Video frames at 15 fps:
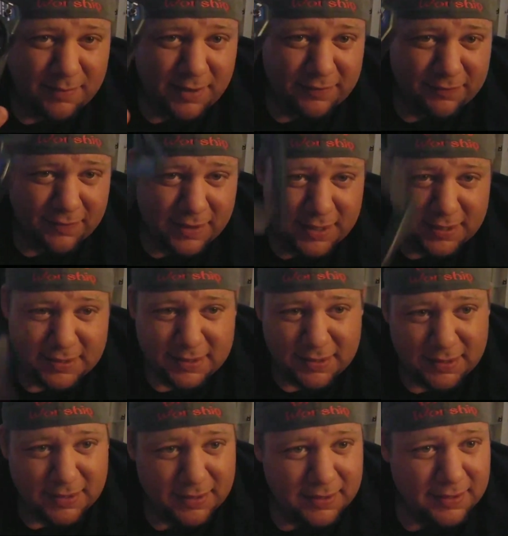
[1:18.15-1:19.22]
my friend.
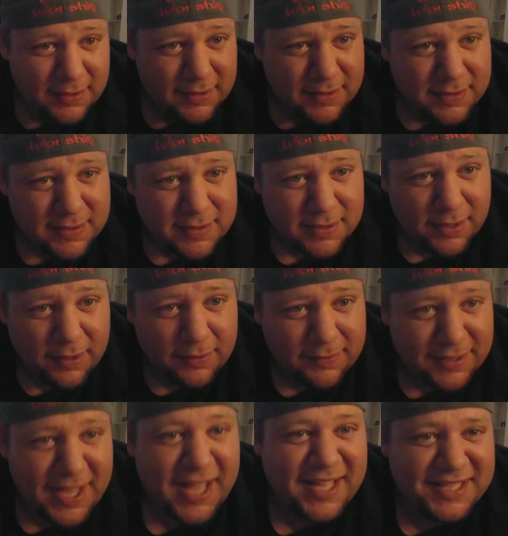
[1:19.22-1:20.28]
So,
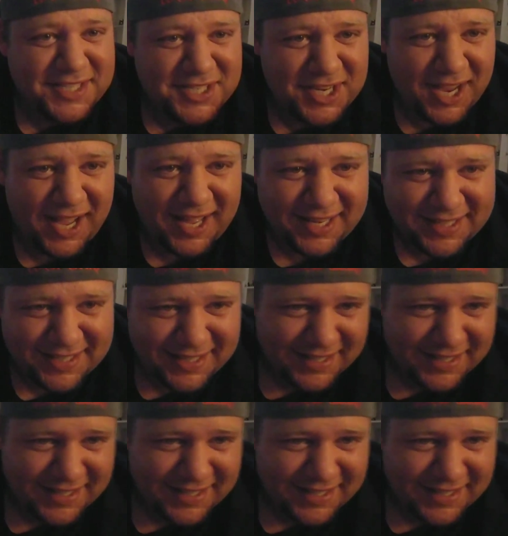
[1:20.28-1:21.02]
John.